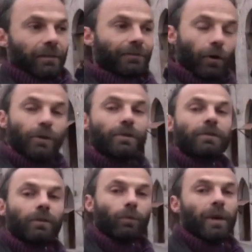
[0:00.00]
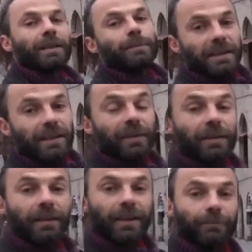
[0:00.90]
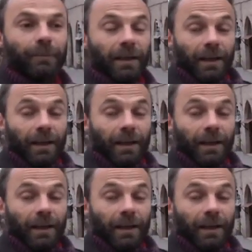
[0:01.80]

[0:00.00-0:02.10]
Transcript: focused on one specific theme.